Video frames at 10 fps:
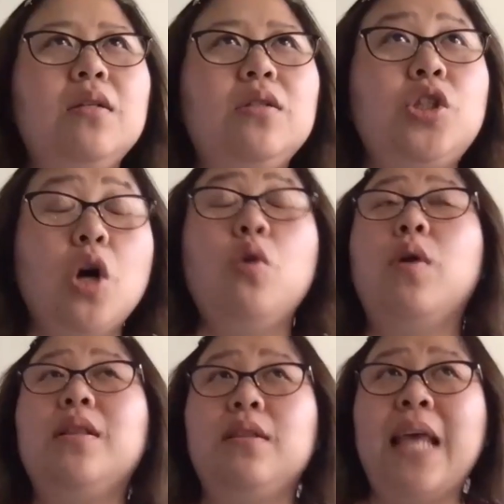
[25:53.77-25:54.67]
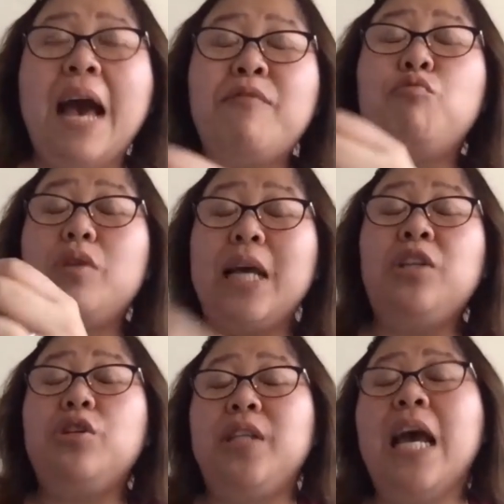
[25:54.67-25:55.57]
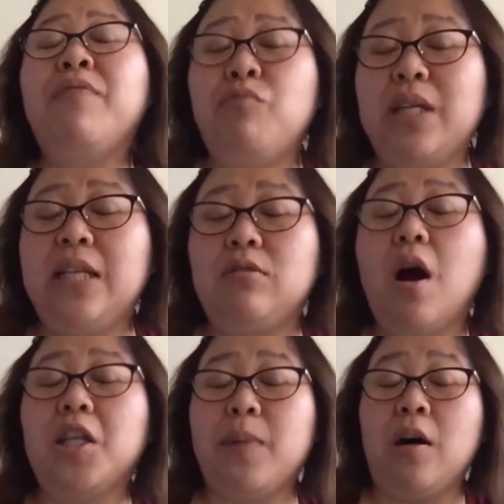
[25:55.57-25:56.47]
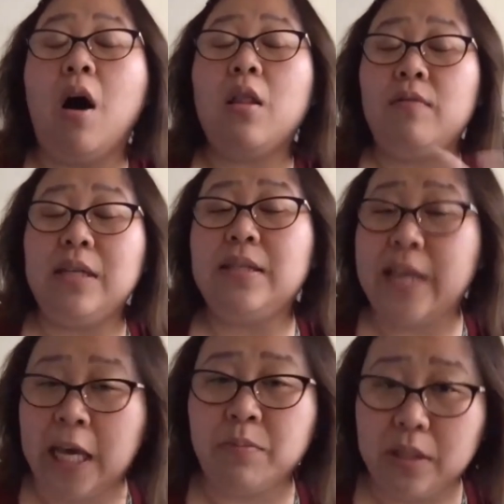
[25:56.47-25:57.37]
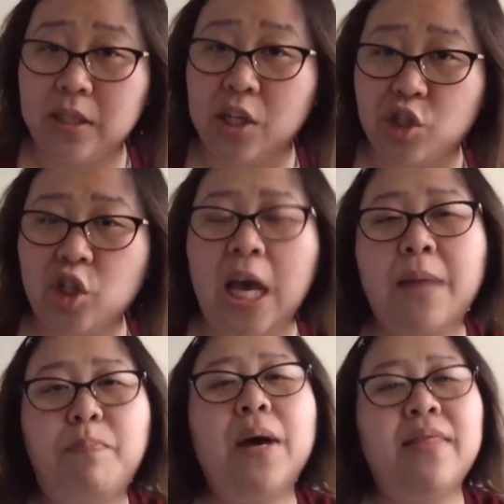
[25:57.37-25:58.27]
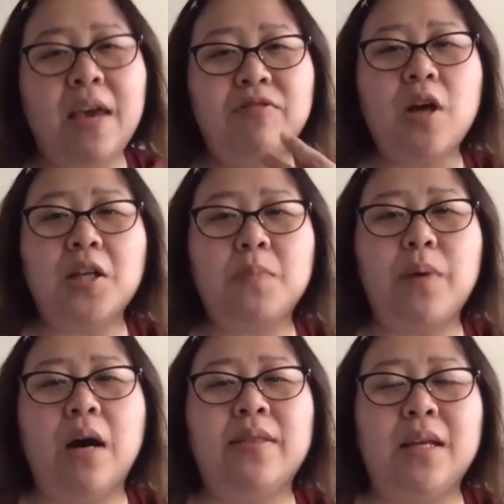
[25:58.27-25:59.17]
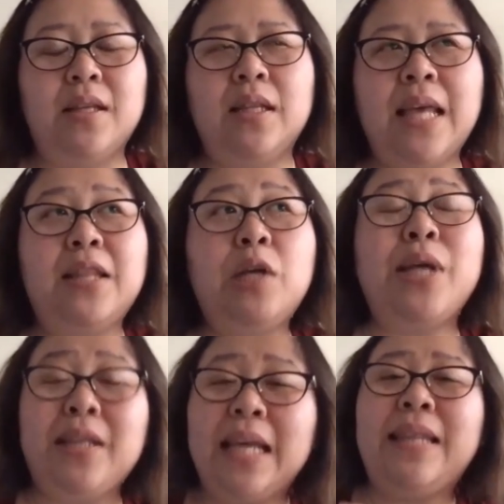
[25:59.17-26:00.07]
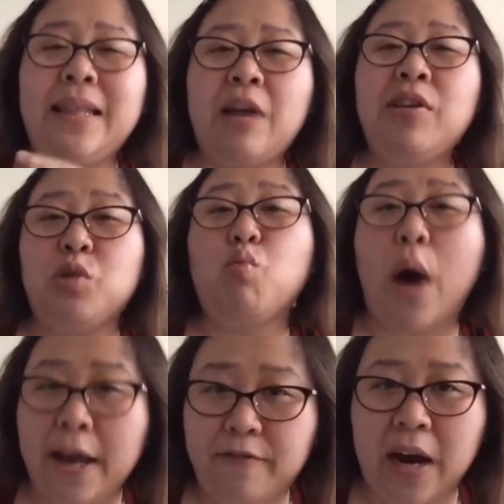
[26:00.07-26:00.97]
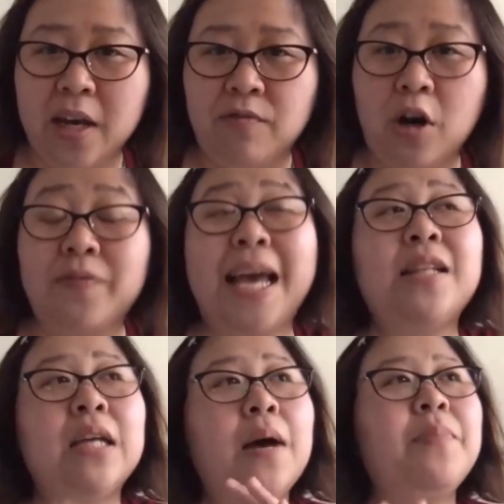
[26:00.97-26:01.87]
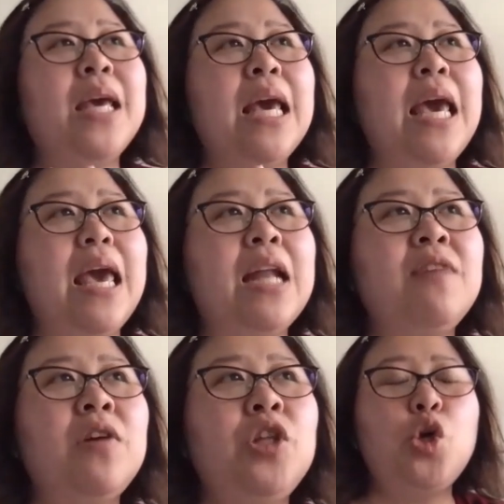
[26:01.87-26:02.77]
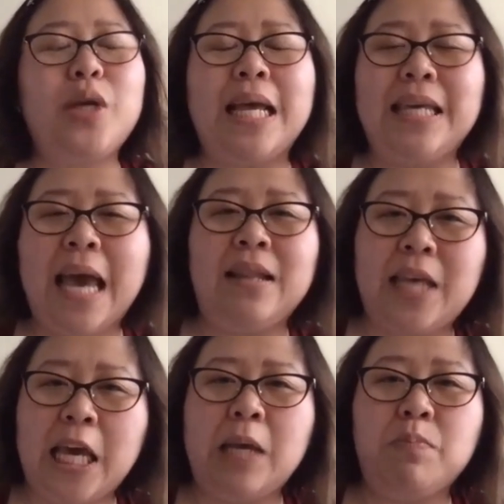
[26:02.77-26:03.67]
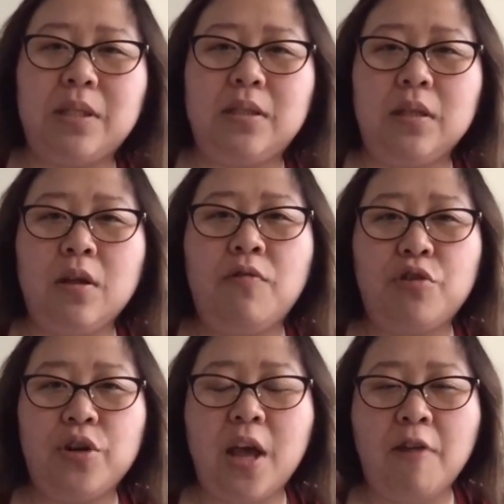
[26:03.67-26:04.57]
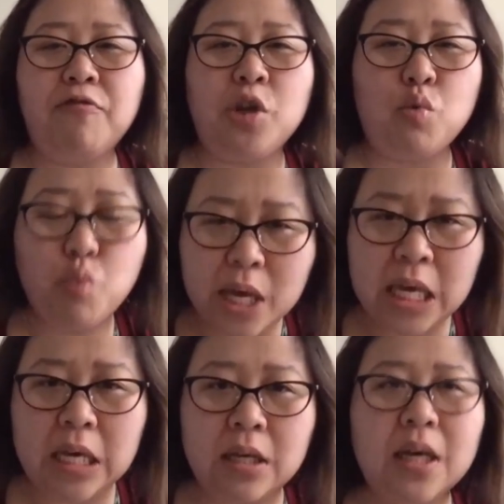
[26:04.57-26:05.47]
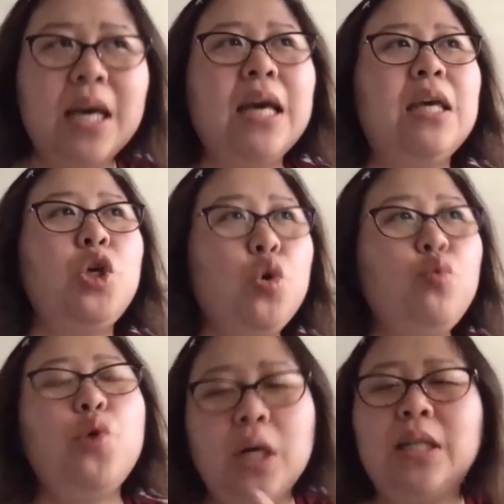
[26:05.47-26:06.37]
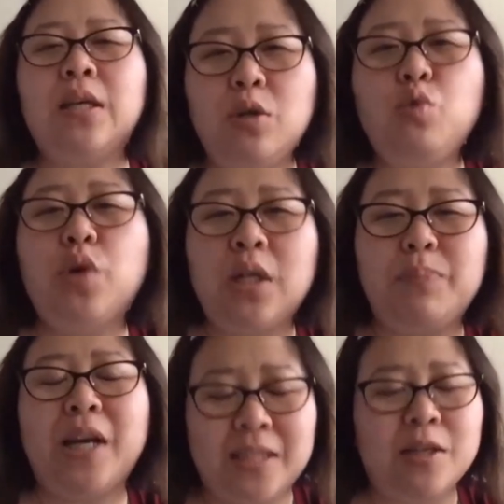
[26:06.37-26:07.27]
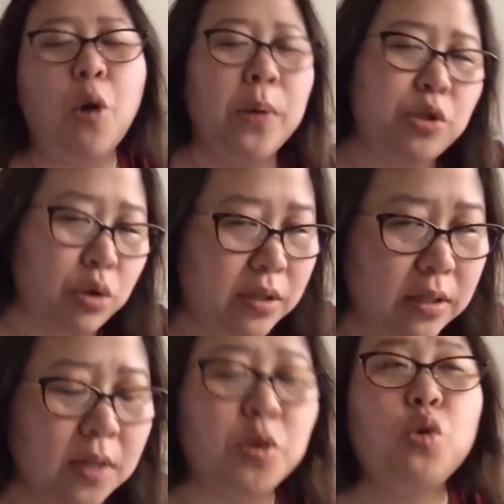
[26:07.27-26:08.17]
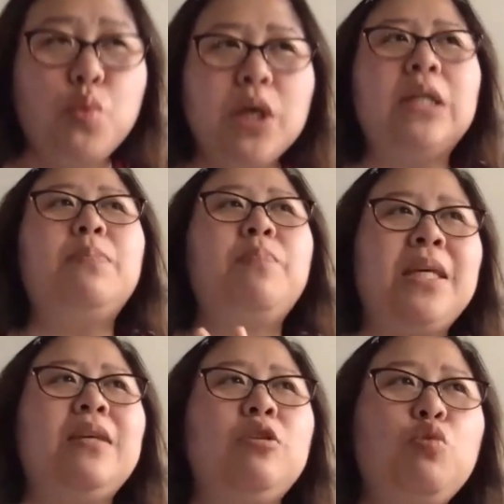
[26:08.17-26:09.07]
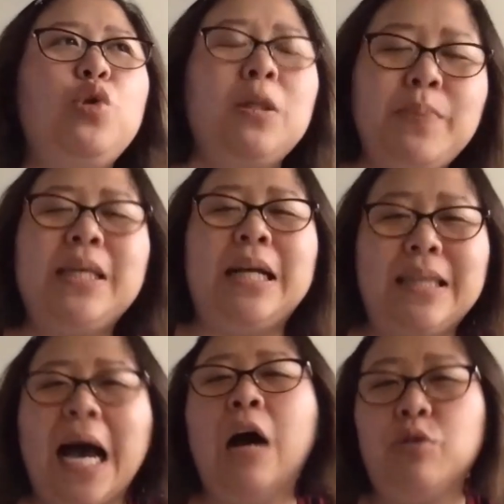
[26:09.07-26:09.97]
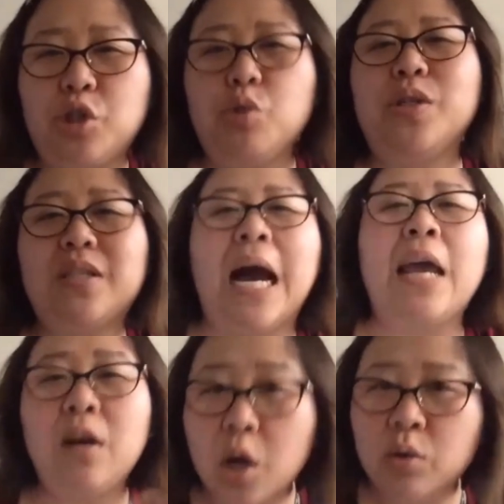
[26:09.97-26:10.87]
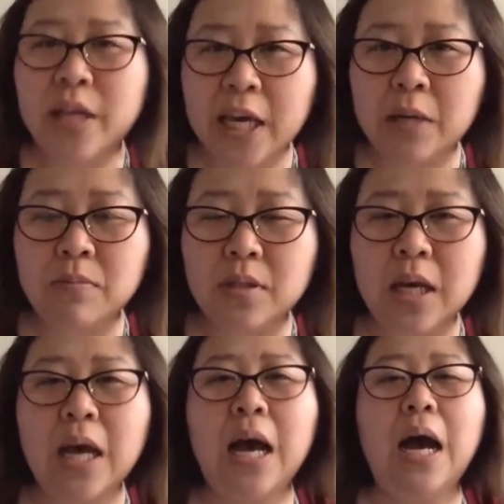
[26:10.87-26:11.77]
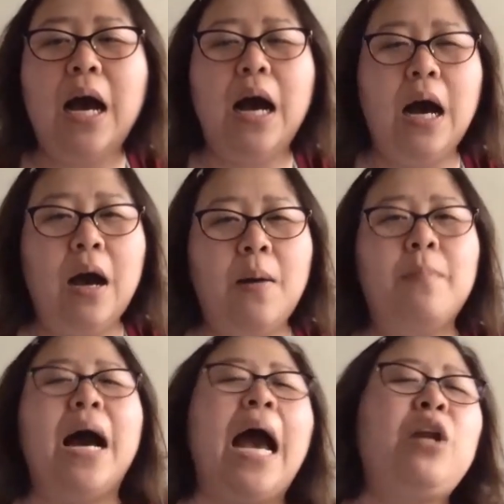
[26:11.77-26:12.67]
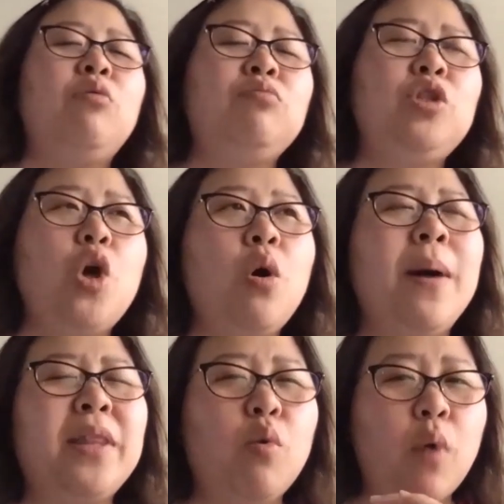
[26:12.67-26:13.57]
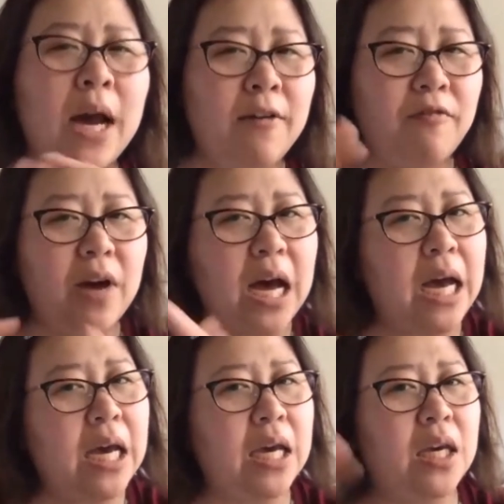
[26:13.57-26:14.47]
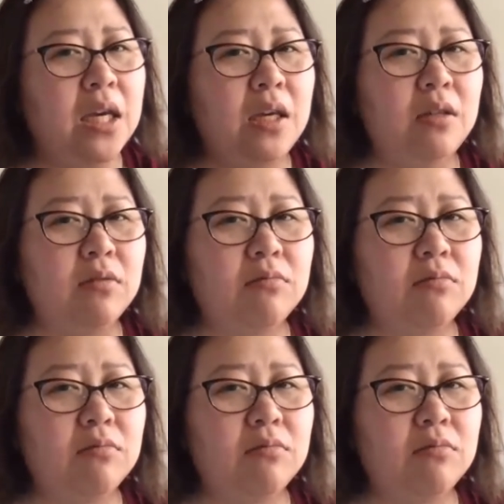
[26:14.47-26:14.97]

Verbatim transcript: so they haven't they haven't really talked about all of these games just yet, but they've okay. talked about that the, they, they, they, they, there is Wi-Fi involved, and um, and even can get games delivered every week, you will you will because it's an open source system, you will be you will be allowed to sideload games. Right. Um, I don't know about the Wi-Fi